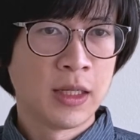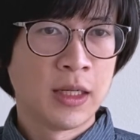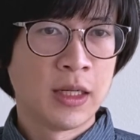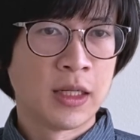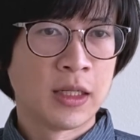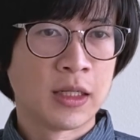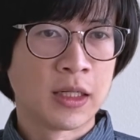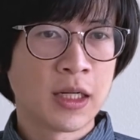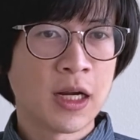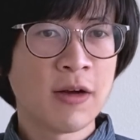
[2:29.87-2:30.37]

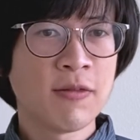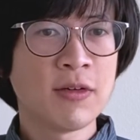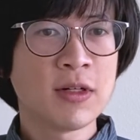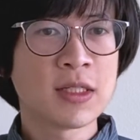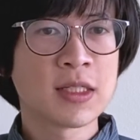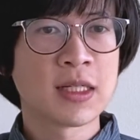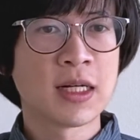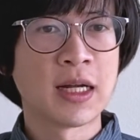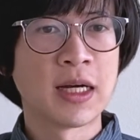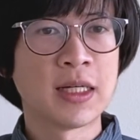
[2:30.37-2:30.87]
The cover
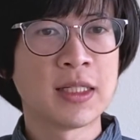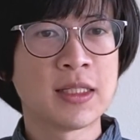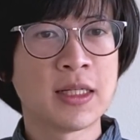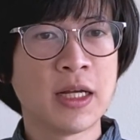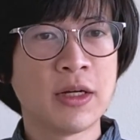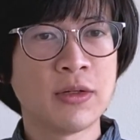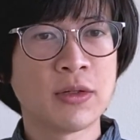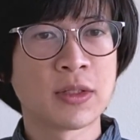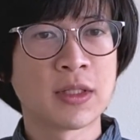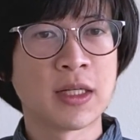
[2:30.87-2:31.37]
slides and
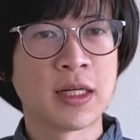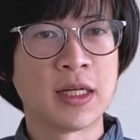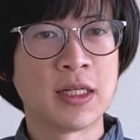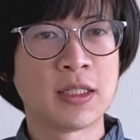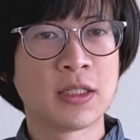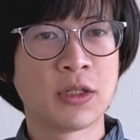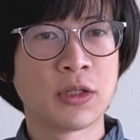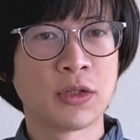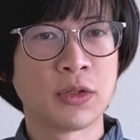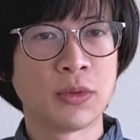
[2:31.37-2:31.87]
rotates
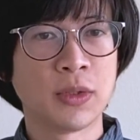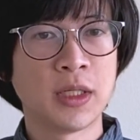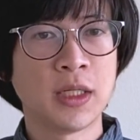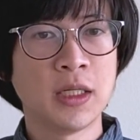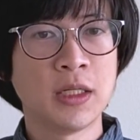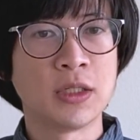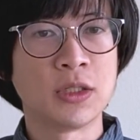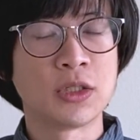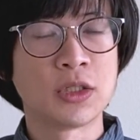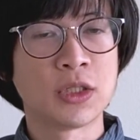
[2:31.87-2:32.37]
through the
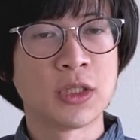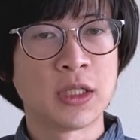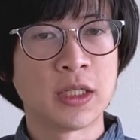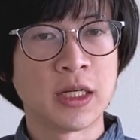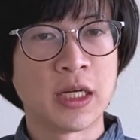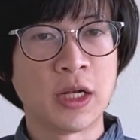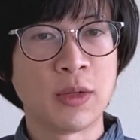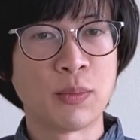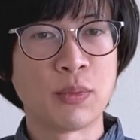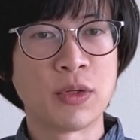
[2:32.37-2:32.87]
hinge
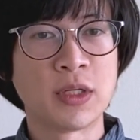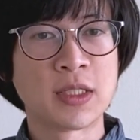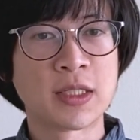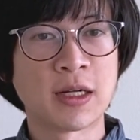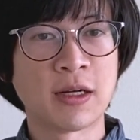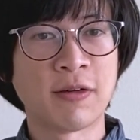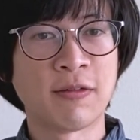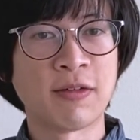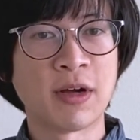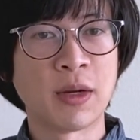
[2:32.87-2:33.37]
and brings out
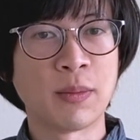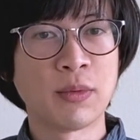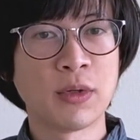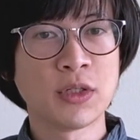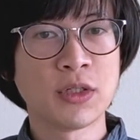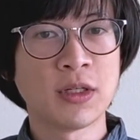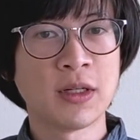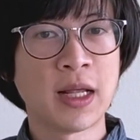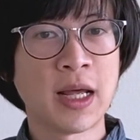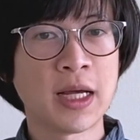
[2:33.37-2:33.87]
a
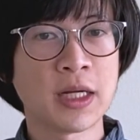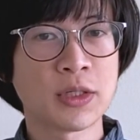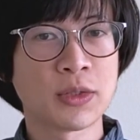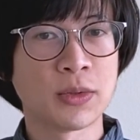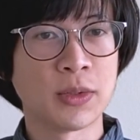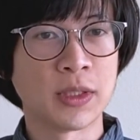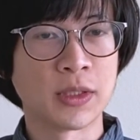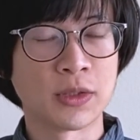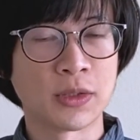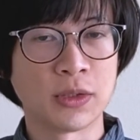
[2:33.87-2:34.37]
vibration
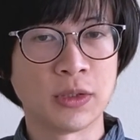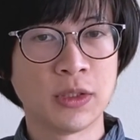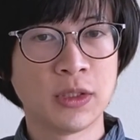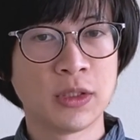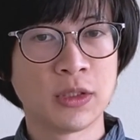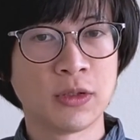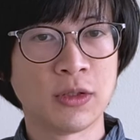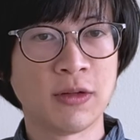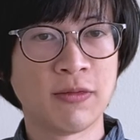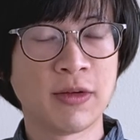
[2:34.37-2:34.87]
actuator
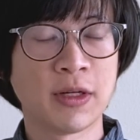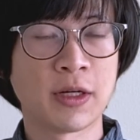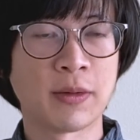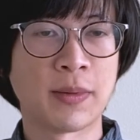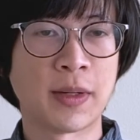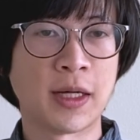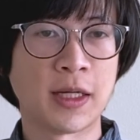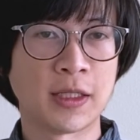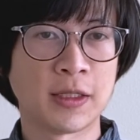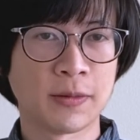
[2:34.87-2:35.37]
to the
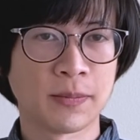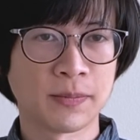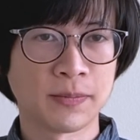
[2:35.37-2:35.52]
fingerpad.